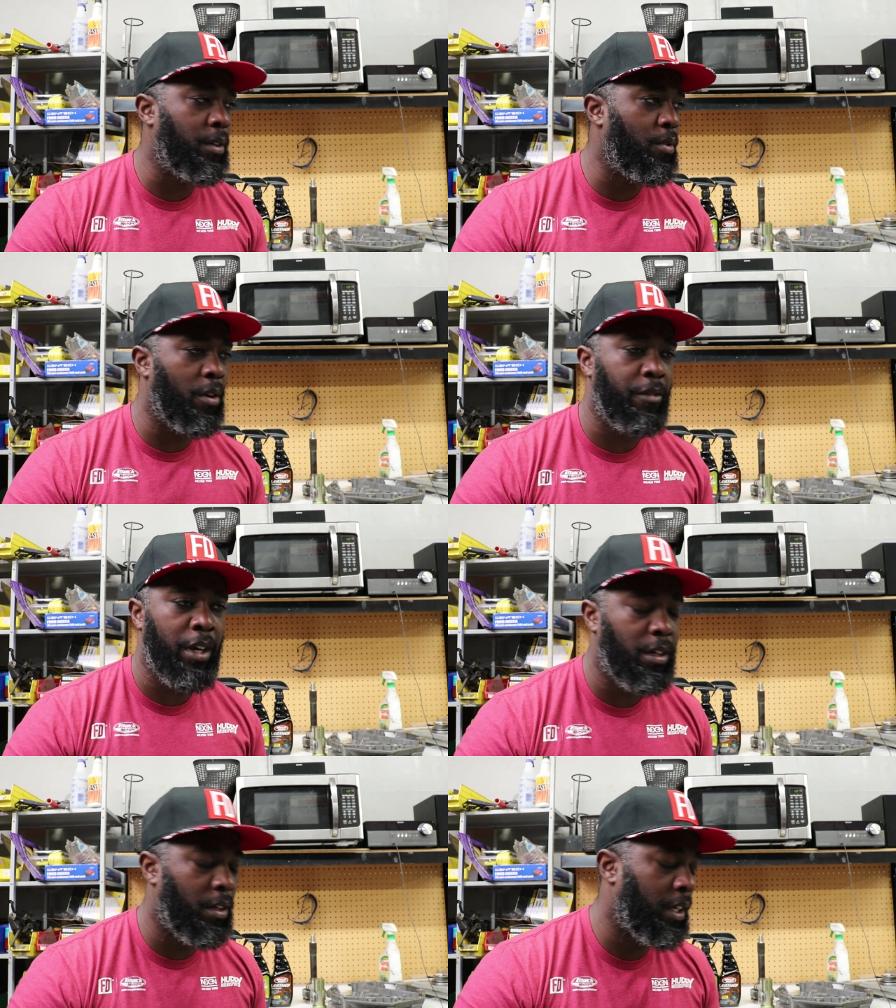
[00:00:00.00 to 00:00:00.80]
and
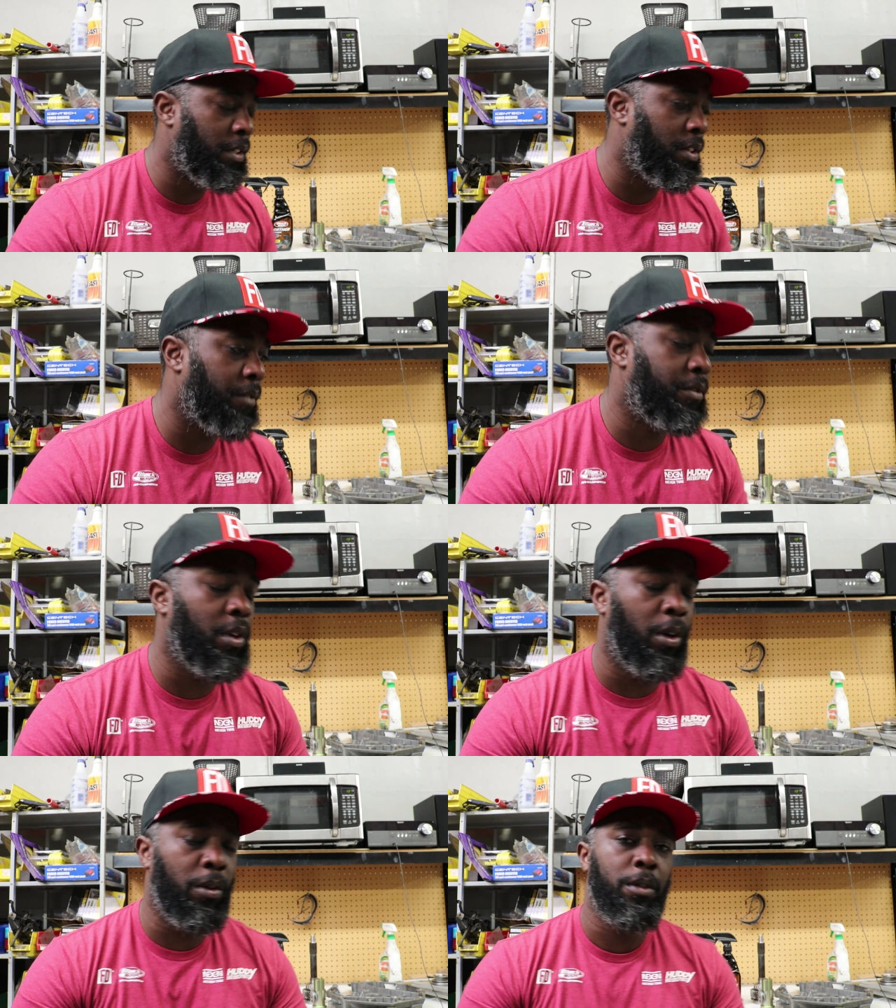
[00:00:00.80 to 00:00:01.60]
Corvette and all that stuff.
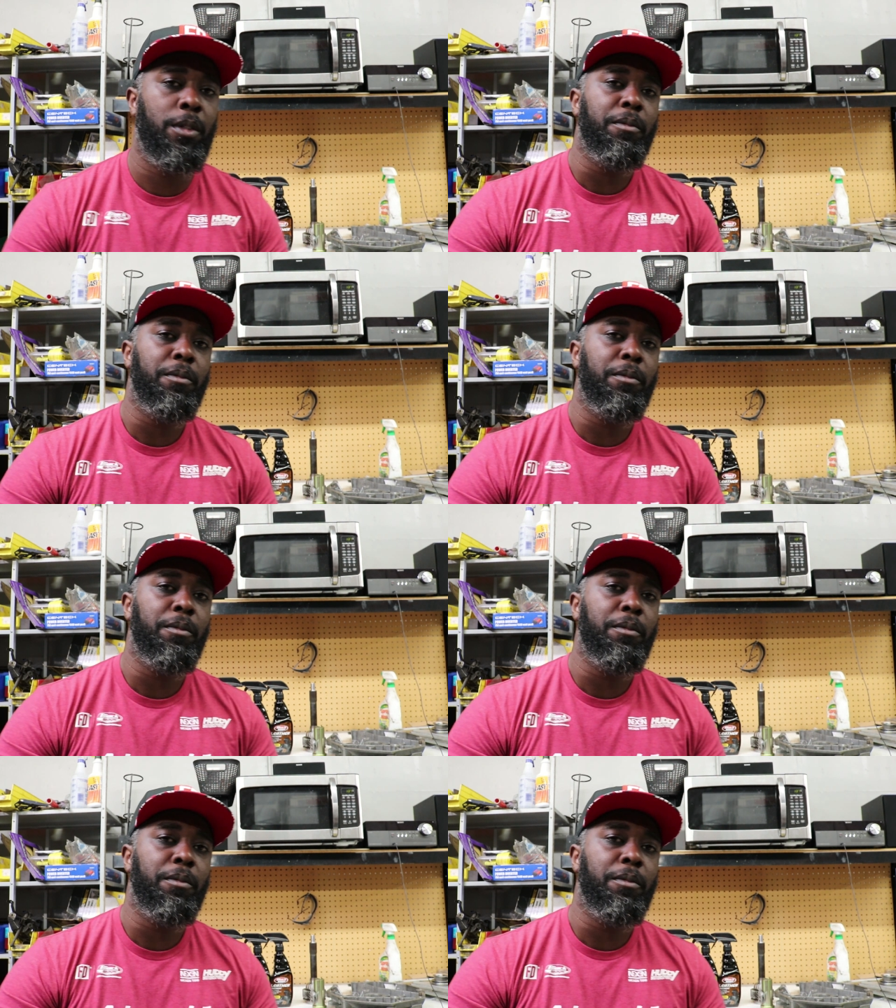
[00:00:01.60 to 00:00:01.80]
So